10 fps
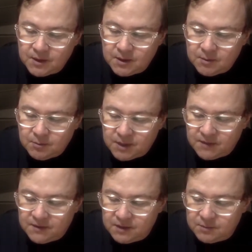by the
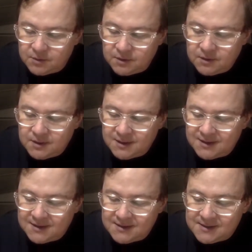number
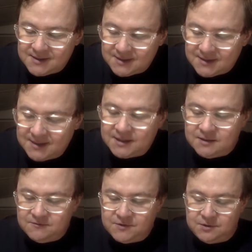
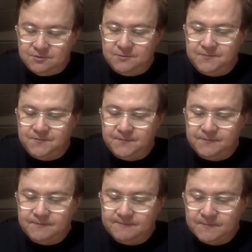-2,
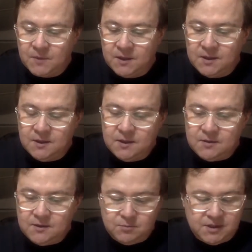
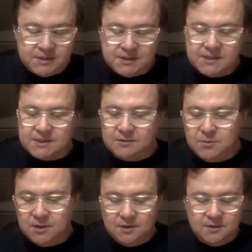then my system
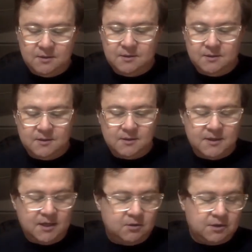
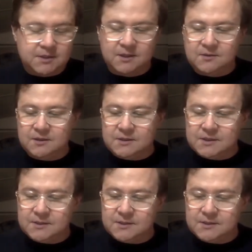now looks like this.